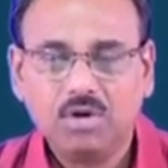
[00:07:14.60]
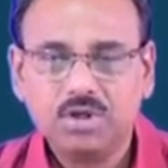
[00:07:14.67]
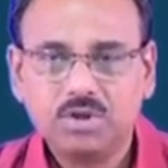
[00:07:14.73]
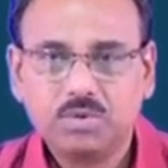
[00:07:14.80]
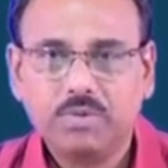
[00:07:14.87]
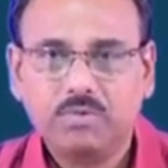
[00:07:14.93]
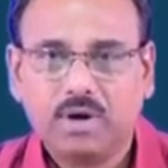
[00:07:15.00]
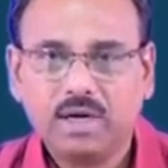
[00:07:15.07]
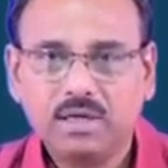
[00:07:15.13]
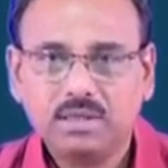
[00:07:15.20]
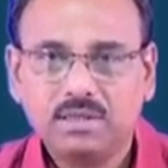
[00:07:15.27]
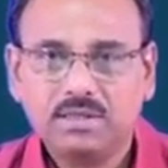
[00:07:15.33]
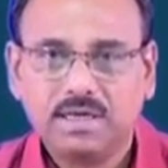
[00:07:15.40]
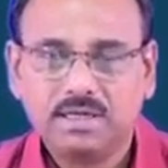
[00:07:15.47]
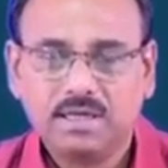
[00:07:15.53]
we
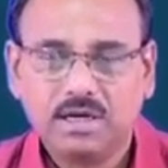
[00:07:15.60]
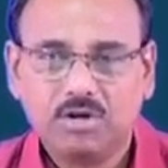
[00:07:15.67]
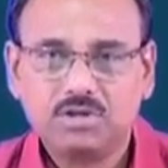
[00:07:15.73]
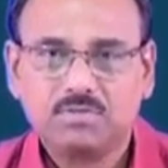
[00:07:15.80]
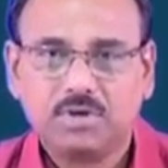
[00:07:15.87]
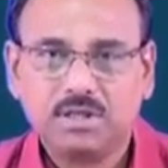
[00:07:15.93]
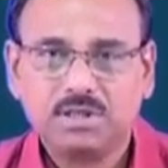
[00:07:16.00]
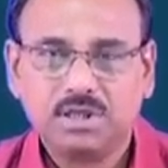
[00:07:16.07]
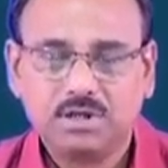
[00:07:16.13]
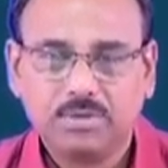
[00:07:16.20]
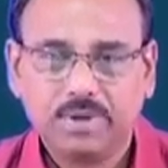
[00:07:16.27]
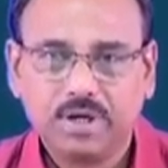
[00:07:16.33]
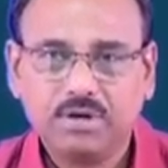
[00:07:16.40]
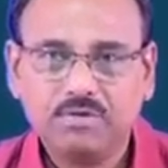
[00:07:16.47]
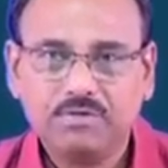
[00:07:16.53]
want that the loss function to
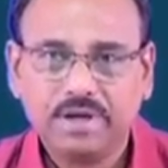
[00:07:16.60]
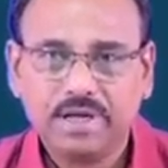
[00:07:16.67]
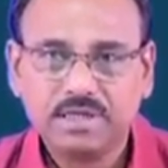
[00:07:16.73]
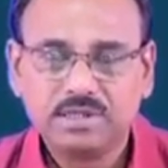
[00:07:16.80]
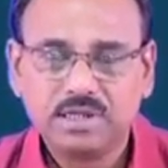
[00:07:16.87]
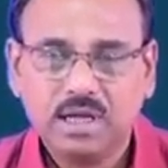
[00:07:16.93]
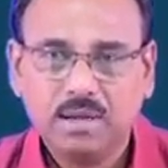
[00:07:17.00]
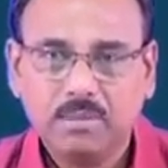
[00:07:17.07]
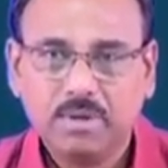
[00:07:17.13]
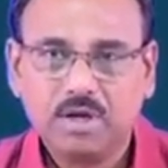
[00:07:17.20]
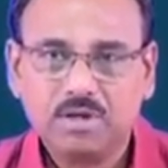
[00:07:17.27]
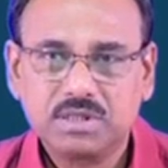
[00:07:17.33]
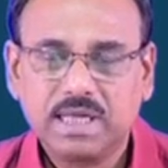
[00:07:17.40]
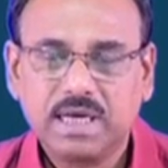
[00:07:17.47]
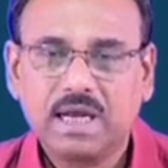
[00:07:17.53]
be convex,
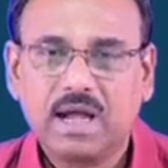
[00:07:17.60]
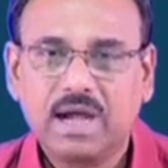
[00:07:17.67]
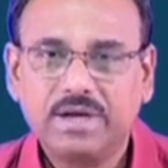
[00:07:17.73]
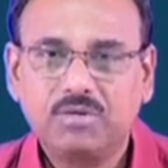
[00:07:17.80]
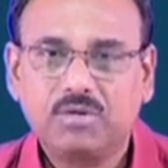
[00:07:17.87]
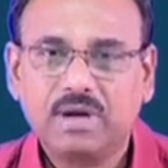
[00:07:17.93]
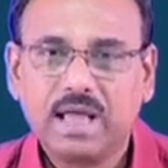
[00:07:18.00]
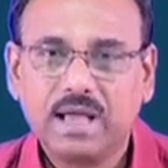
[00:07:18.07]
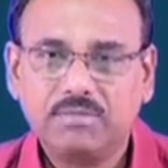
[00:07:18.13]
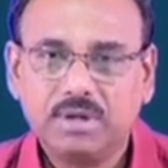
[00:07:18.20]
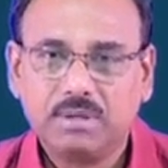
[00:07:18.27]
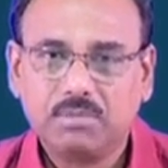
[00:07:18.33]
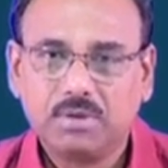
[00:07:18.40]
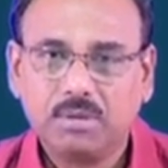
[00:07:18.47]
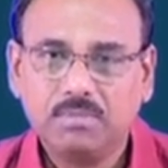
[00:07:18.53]
because then I do not have the
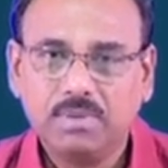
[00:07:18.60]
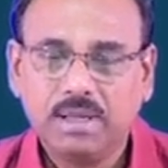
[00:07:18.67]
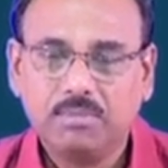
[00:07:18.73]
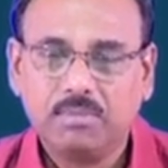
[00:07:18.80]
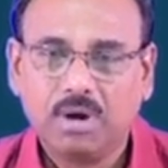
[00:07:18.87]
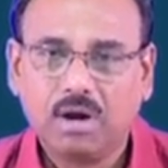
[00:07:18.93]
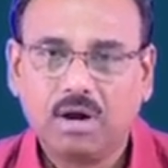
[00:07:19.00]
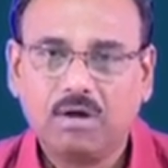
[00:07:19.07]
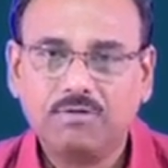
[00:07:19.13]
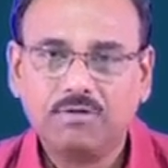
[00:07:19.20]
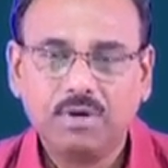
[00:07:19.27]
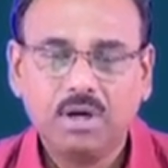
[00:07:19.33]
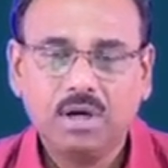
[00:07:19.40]
problem of